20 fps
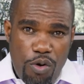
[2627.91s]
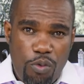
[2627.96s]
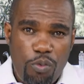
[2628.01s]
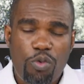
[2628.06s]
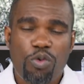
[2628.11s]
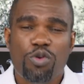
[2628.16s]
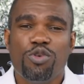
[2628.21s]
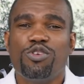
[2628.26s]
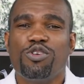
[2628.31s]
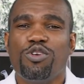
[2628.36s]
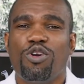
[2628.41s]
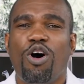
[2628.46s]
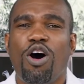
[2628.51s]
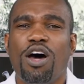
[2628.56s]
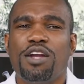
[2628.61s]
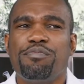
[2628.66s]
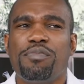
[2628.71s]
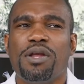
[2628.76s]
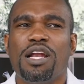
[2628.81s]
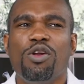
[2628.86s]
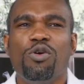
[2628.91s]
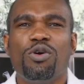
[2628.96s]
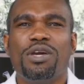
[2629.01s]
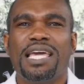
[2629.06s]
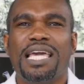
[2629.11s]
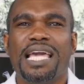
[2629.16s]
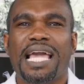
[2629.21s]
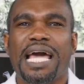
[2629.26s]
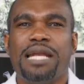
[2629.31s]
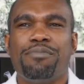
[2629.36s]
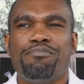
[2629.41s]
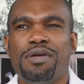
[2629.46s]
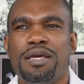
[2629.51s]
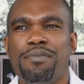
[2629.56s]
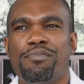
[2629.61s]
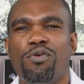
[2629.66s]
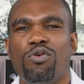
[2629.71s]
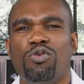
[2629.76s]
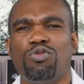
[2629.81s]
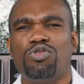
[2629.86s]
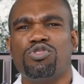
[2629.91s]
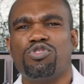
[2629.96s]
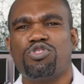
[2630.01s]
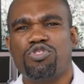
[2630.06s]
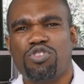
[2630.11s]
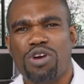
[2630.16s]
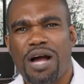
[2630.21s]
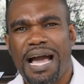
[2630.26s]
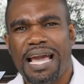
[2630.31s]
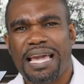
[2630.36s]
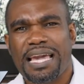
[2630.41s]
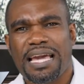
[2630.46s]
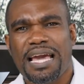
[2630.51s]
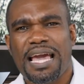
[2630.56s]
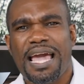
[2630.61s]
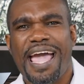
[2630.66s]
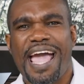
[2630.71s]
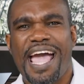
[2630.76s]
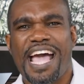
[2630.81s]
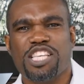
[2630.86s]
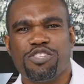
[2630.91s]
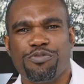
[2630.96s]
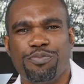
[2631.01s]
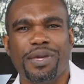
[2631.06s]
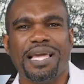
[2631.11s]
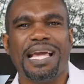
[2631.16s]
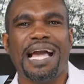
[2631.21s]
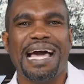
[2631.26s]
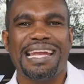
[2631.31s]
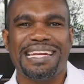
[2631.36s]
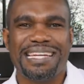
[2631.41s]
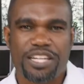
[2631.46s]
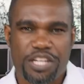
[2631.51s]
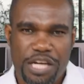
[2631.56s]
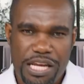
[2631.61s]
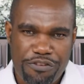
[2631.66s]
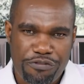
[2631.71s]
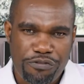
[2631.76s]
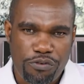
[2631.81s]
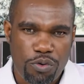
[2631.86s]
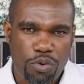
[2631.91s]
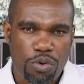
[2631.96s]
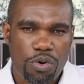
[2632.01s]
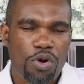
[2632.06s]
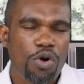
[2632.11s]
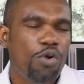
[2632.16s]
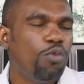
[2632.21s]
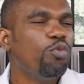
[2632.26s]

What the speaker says: we will not be looking at people who strike as being ungrateful.